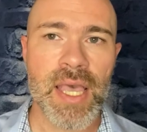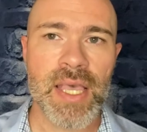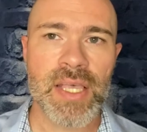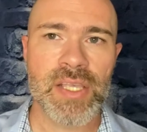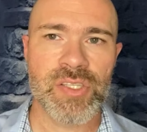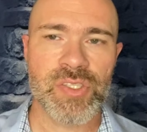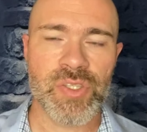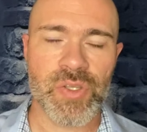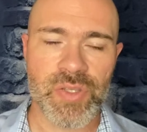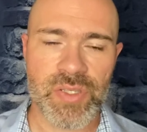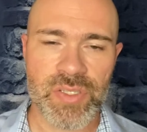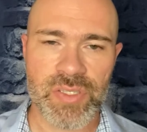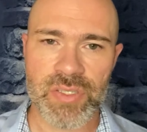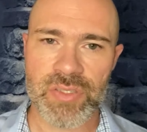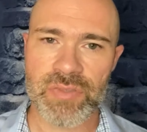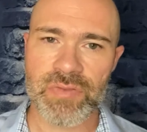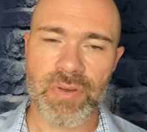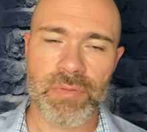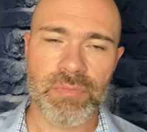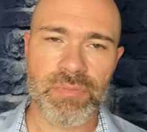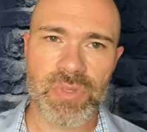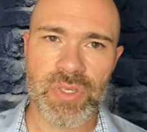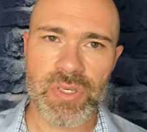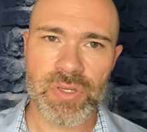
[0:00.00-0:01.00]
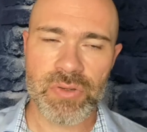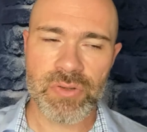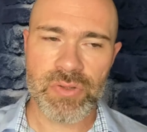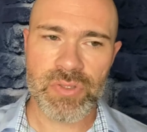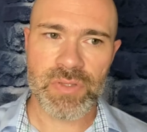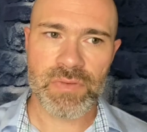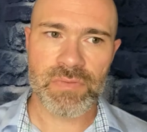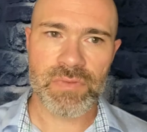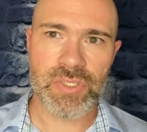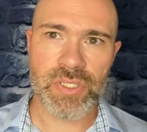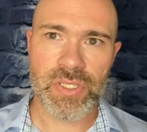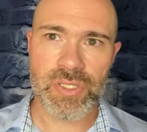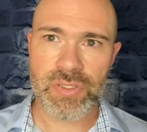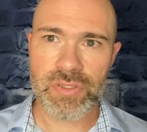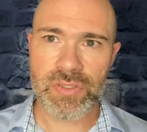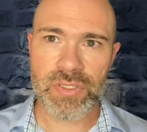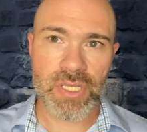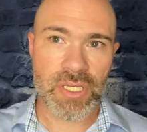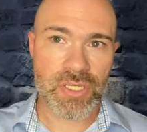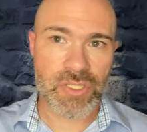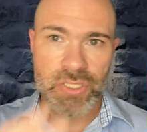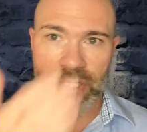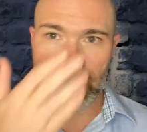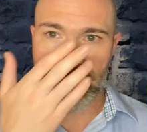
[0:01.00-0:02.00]
So this is from years of just
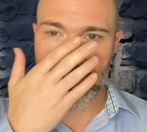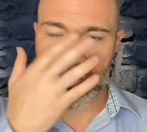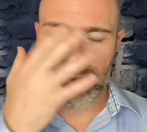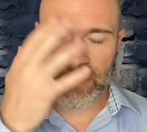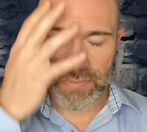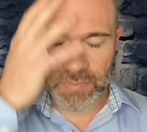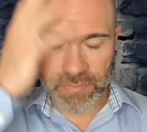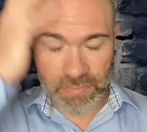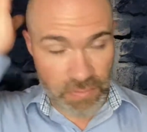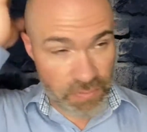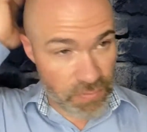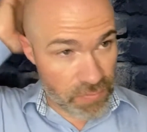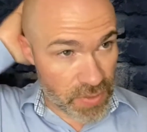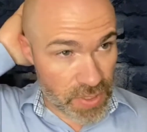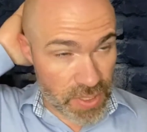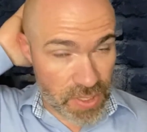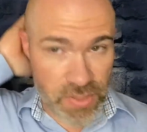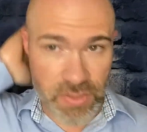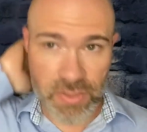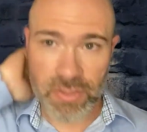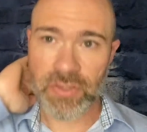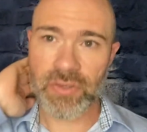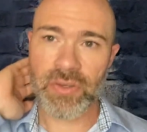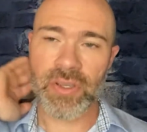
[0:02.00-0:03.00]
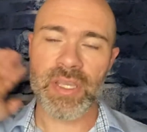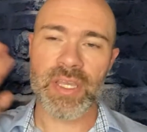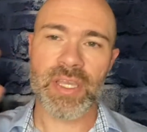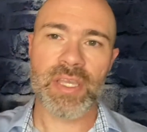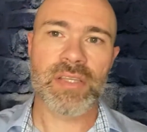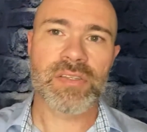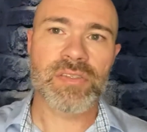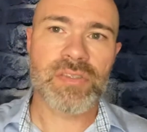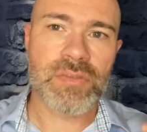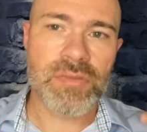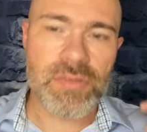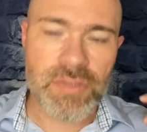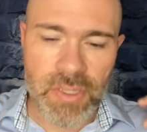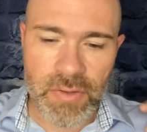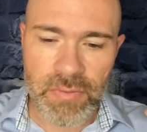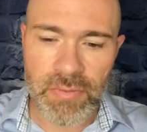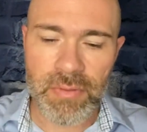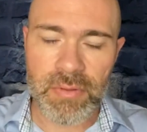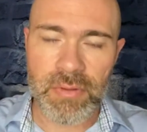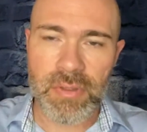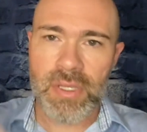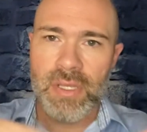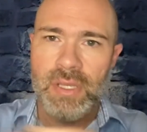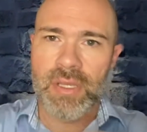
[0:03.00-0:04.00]
touching your face and your hands
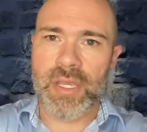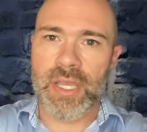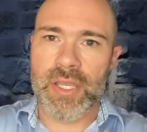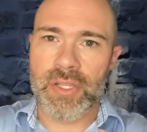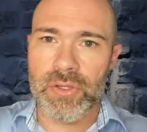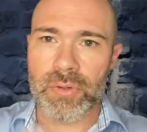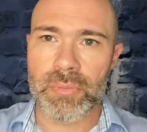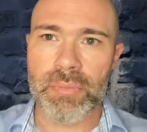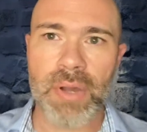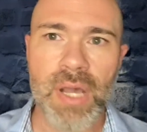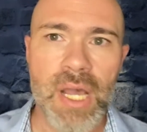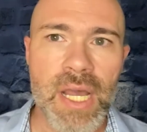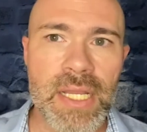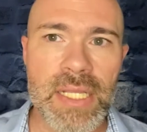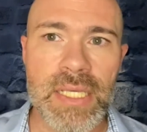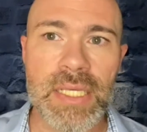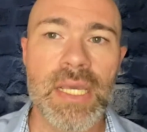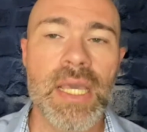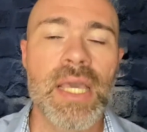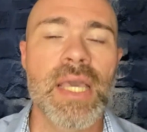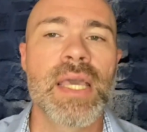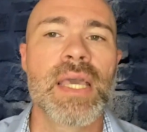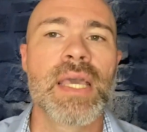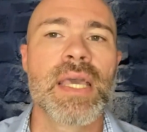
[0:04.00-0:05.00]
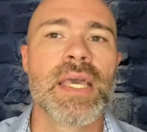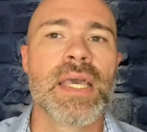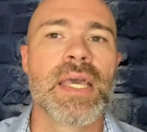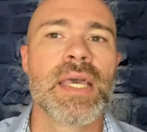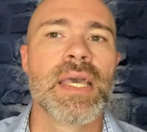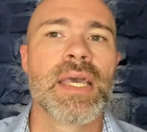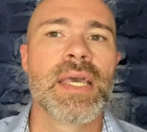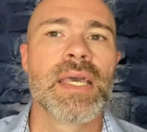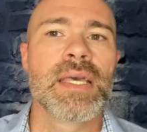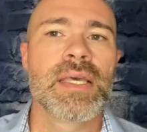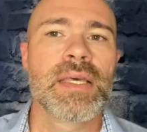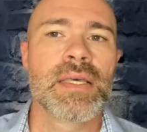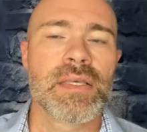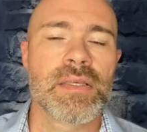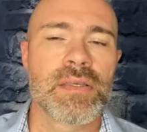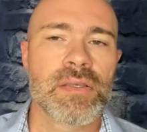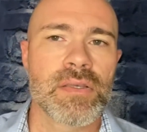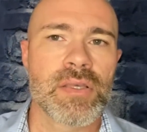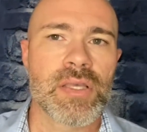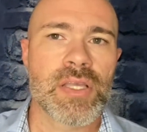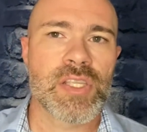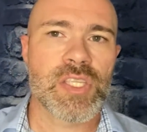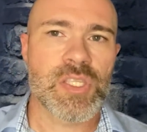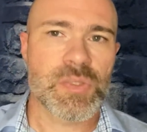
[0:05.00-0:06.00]
and your body.
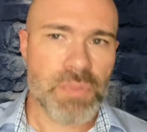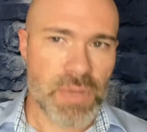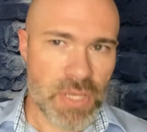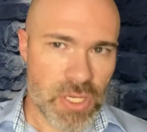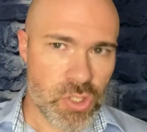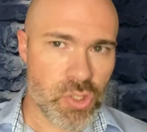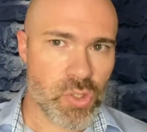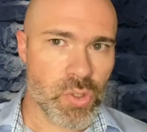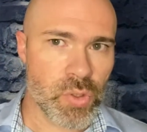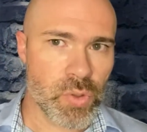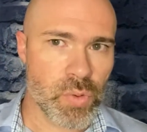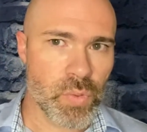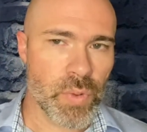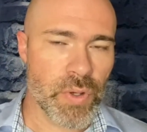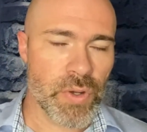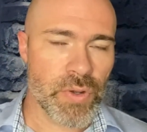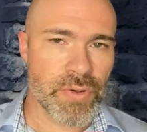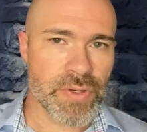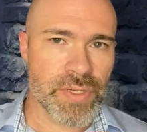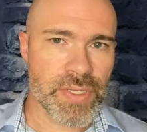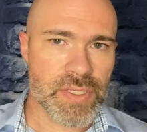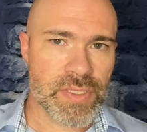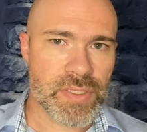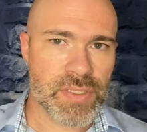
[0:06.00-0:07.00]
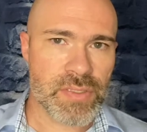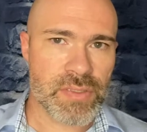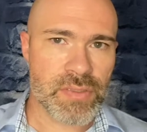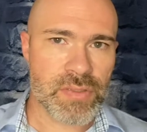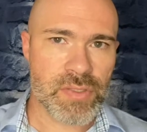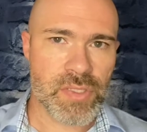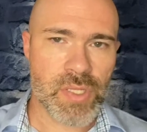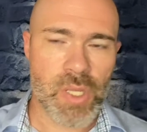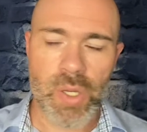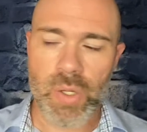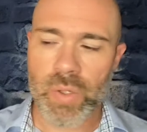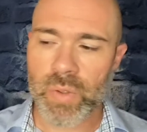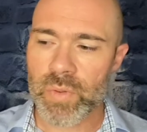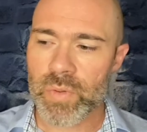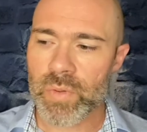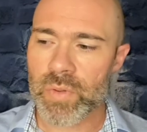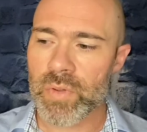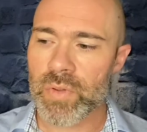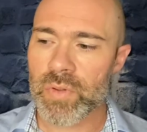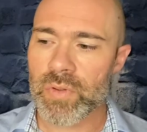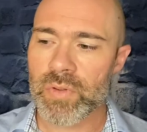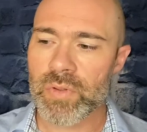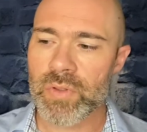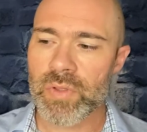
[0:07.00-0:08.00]
It's spatial awareness. So
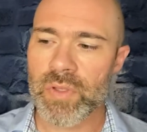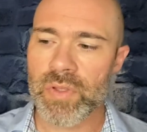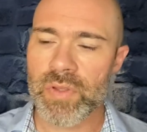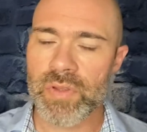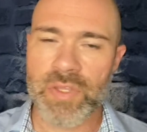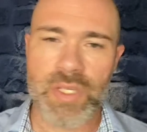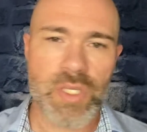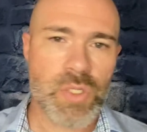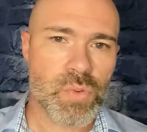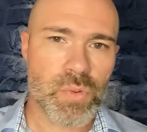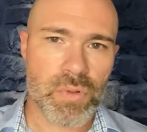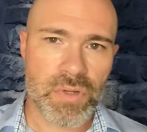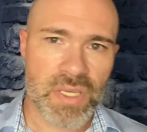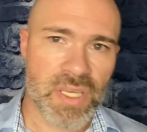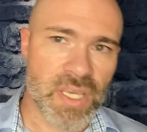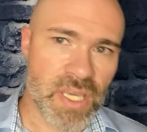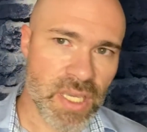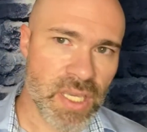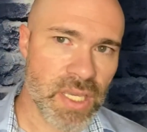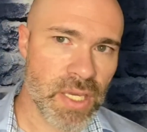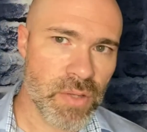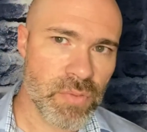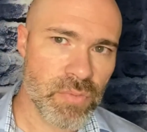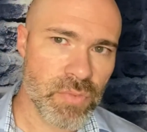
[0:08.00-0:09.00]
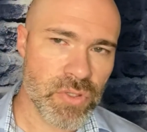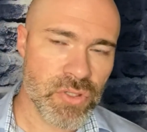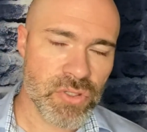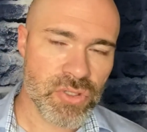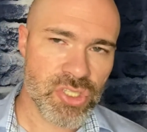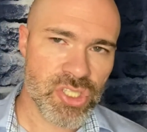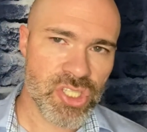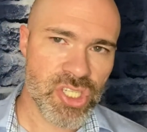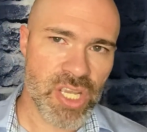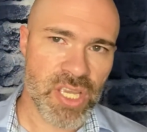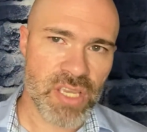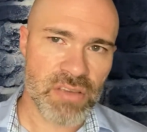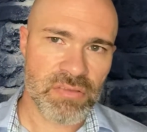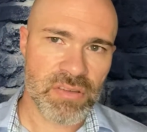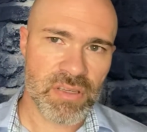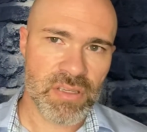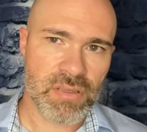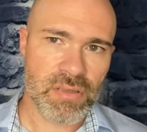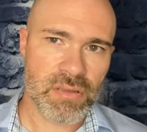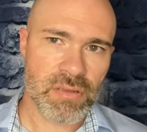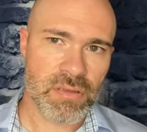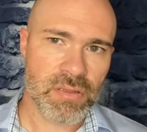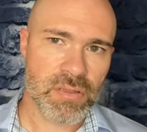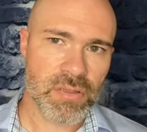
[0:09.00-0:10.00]
this will kick in when you're shaving.
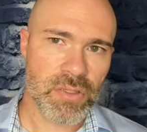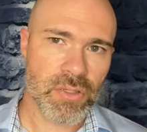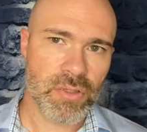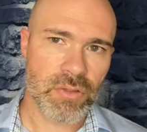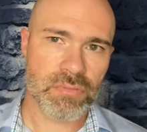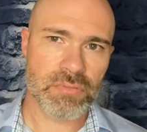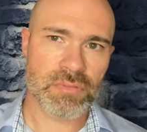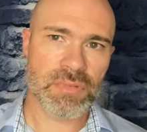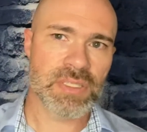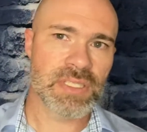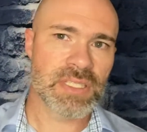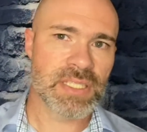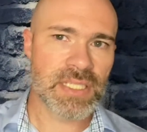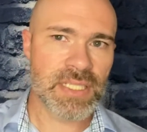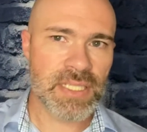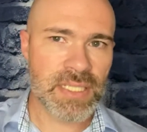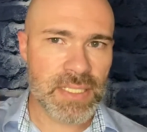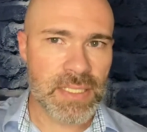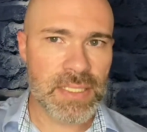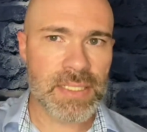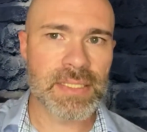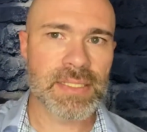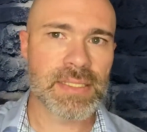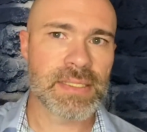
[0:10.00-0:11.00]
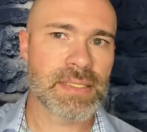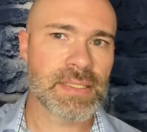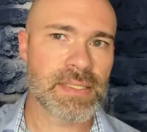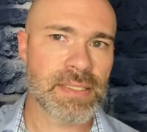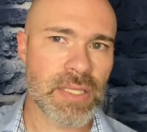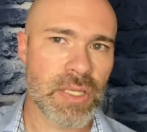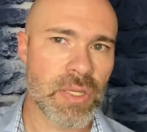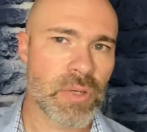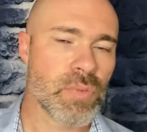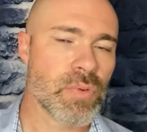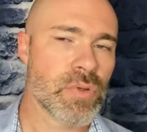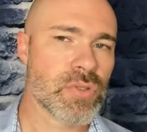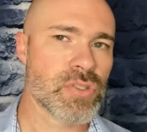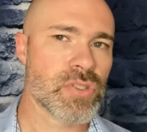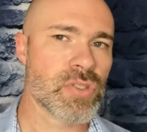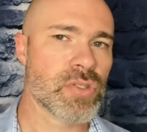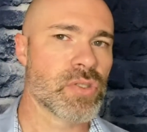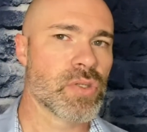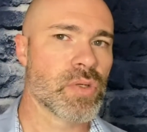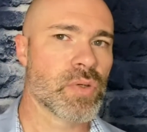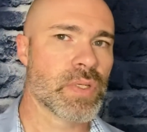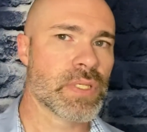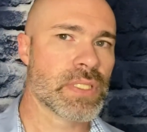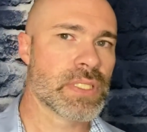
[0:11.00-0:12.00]
You don't need to see what you're
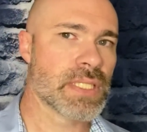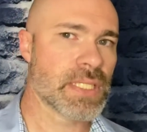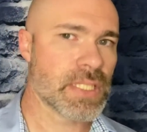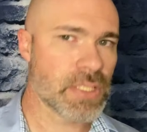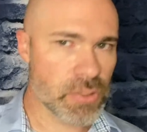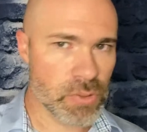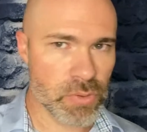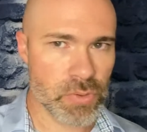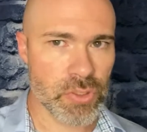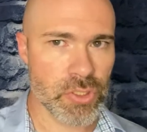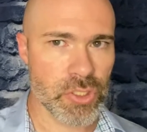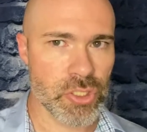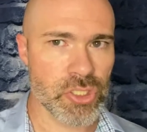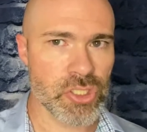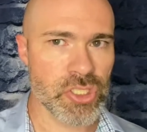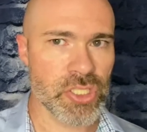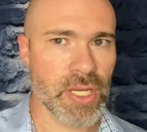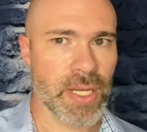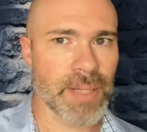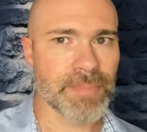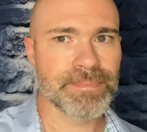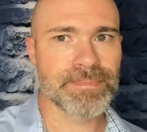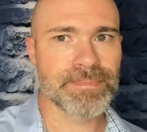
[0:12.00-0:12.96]
doing to do a good job.